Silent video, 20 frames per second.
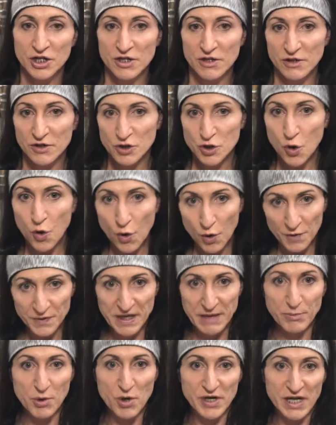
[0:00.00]
taught their
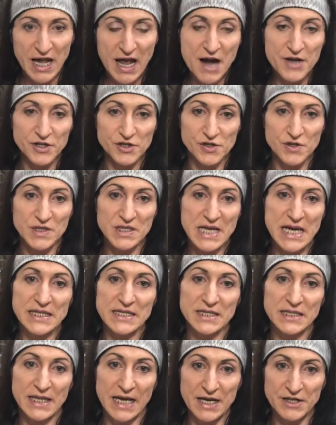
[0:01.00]
body how to use that as
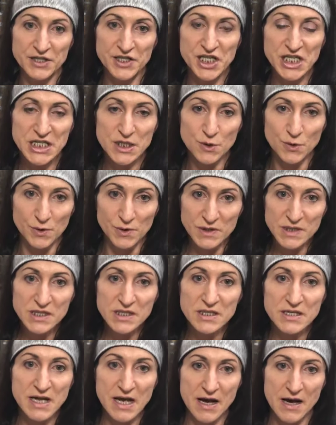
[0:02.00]
an energy source,
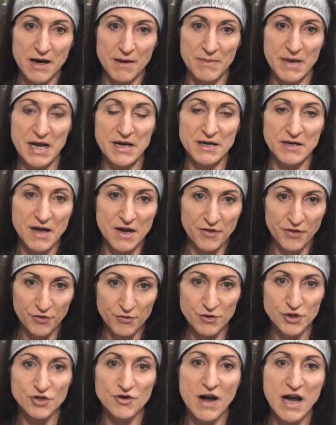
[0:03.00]
and through
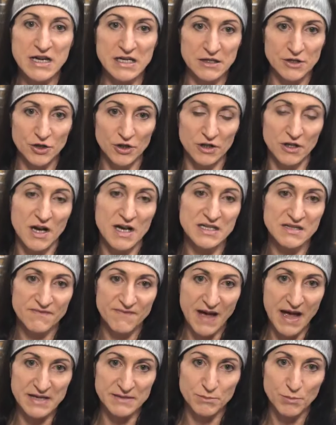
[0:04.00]
training utilize
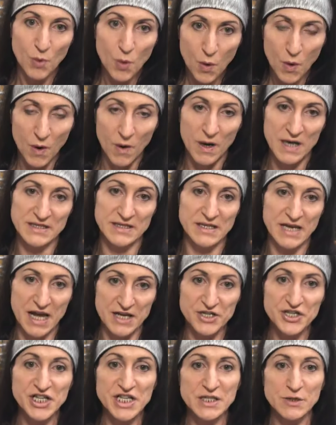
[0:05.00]
fat more as an
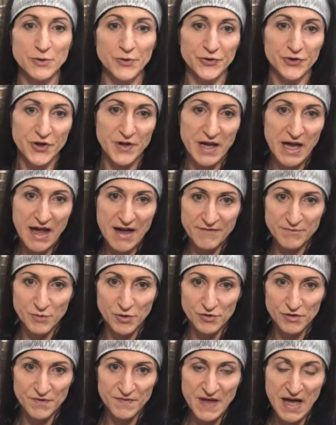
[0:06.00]
energy source, so they have
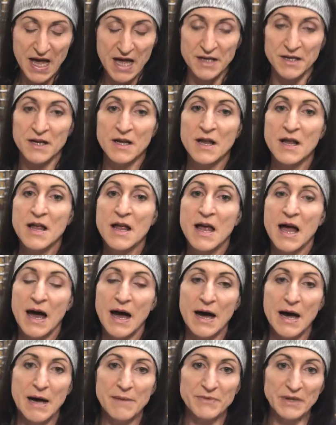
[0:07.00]
more of that.
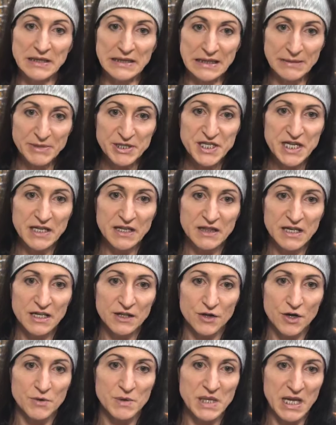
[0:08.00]
The limiting thing
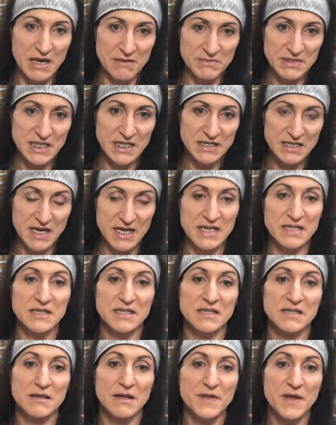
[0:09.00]
though with the MCTs
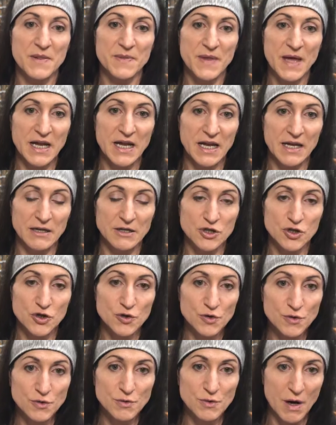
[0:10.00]
is that they
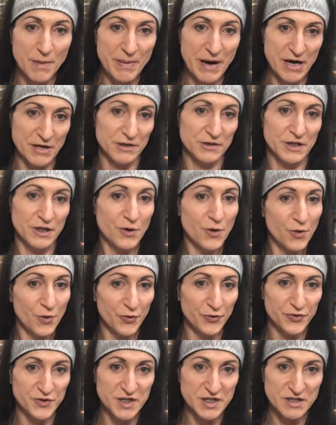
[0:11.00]
do apparently
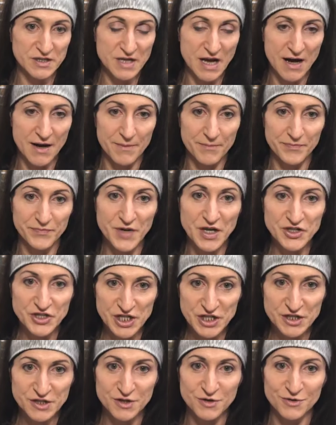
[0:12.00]
cause
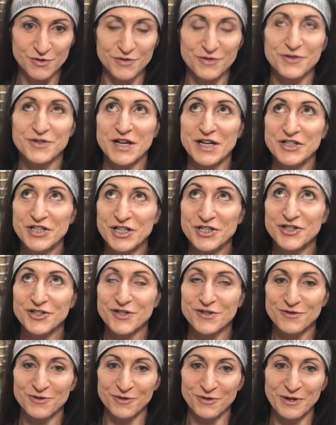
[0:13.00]

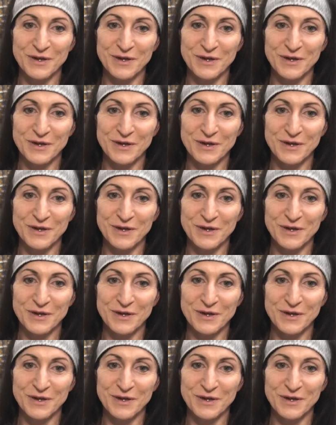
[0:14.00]
digestional